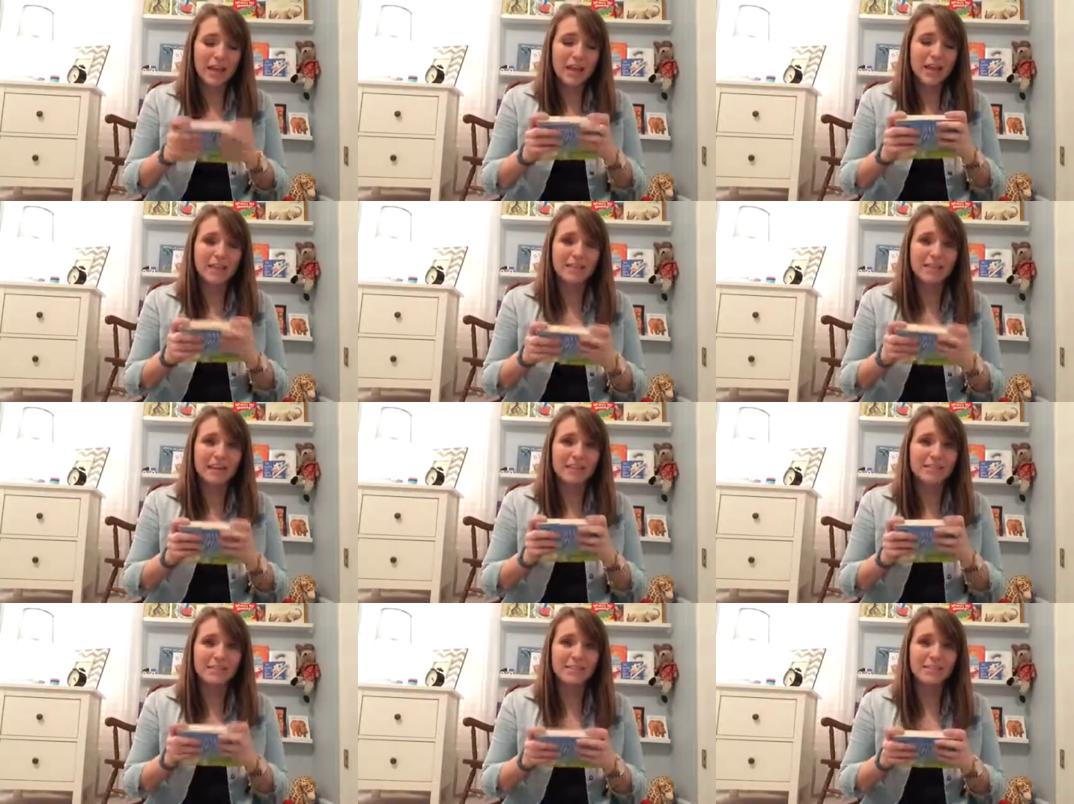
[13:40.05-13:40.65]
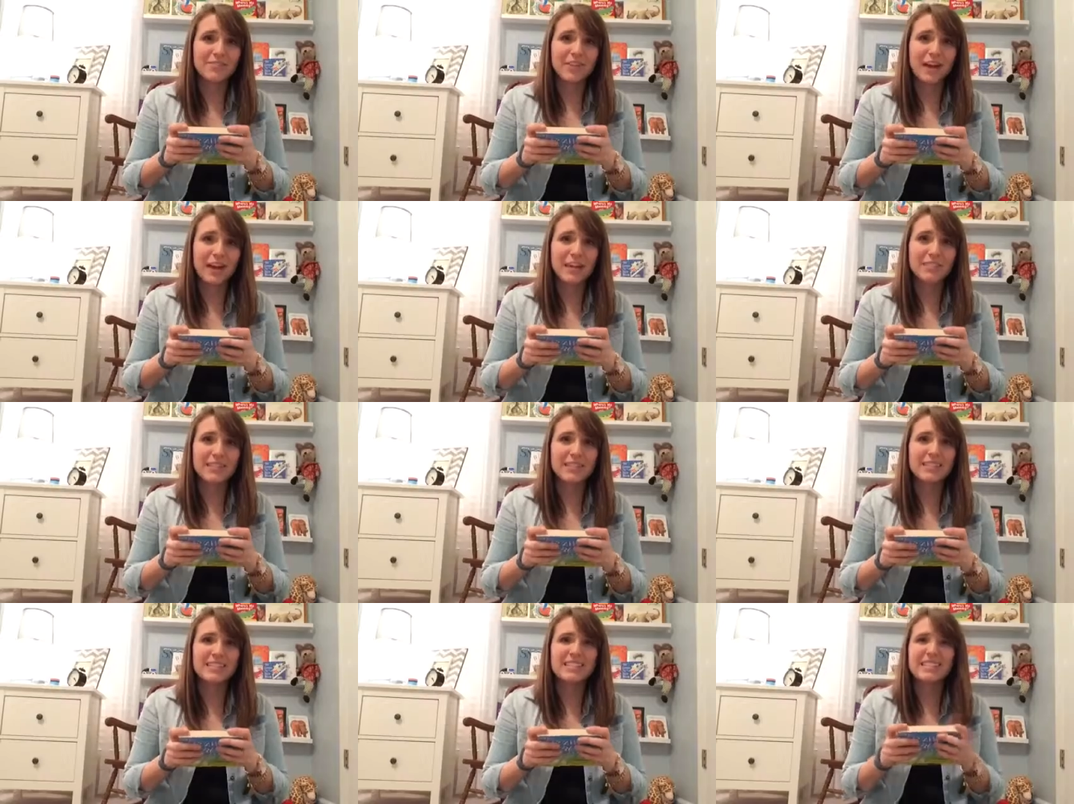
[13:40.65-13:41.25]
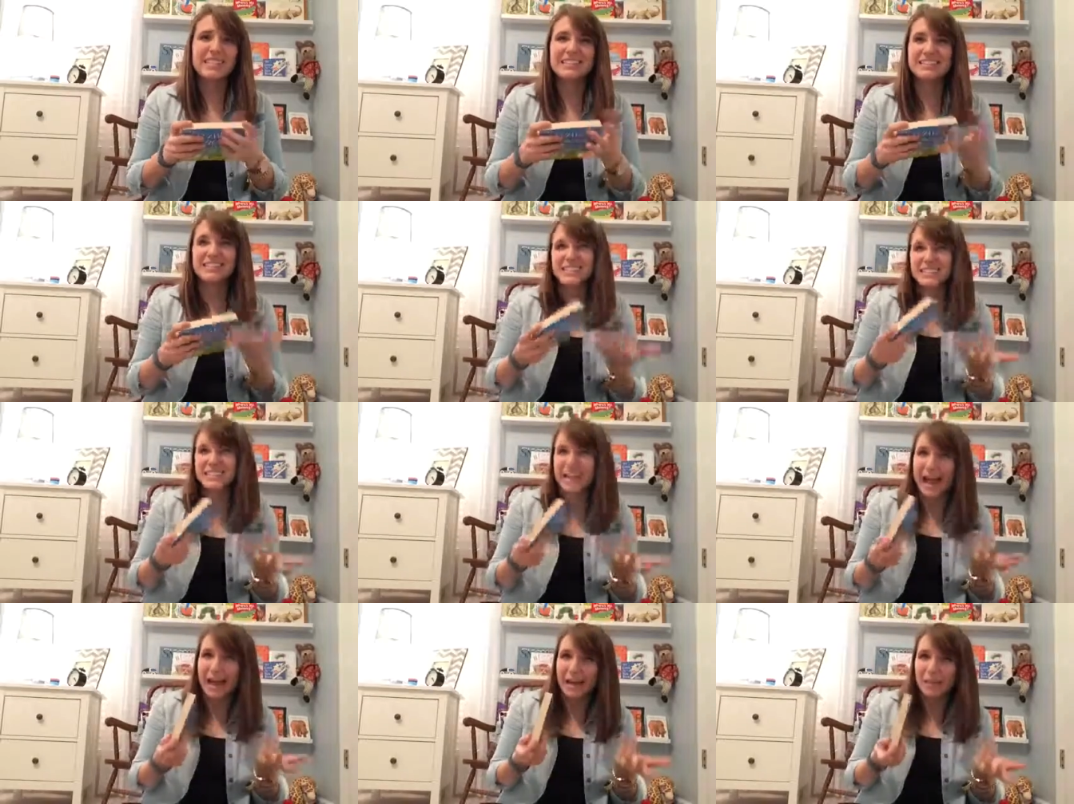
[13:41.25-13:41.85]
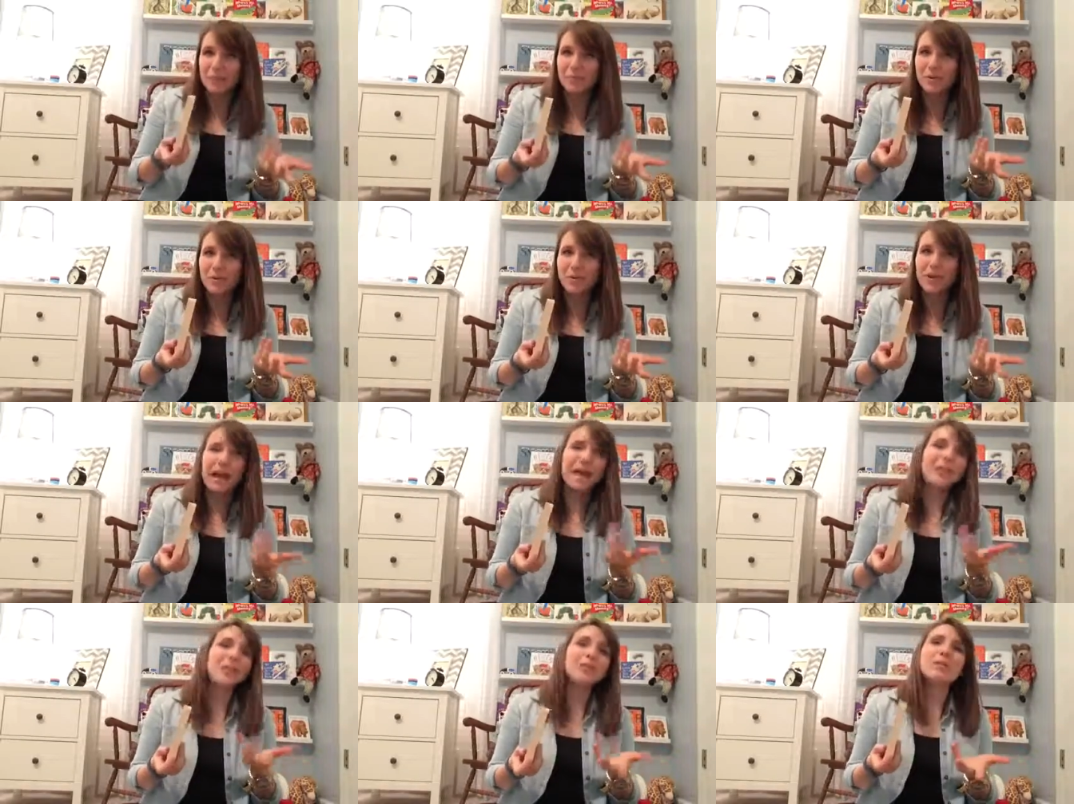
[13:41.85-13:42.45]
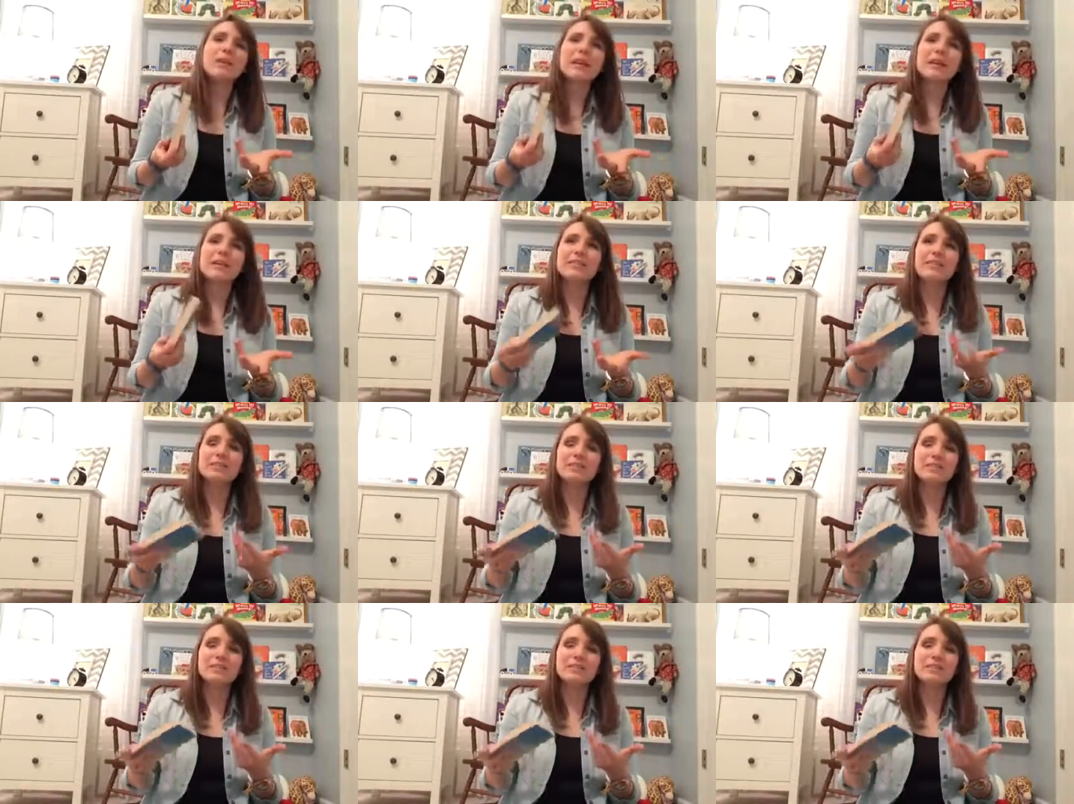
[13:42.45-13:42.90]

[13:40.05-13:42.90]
and that's the fact that it's like a sad book. I don't like